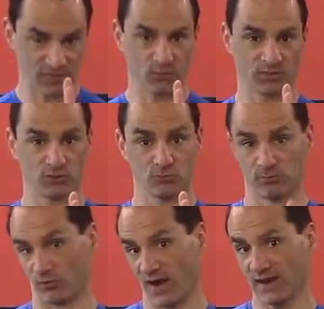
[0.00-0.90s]
when you
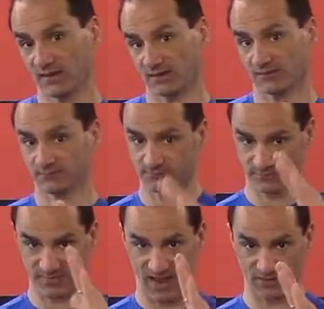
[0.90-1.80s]
break
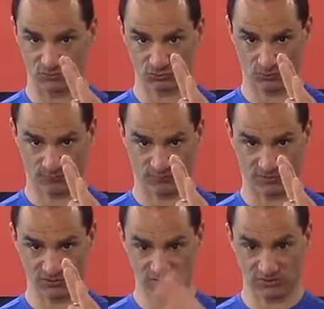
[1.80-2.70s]
that neutral
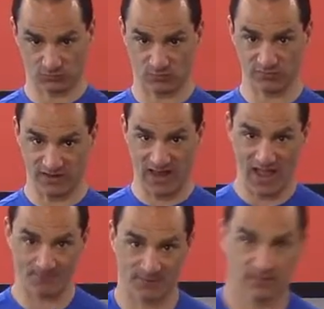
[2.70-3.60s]
position, because what's going to
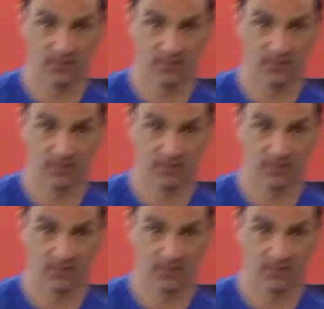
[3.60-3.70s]
happen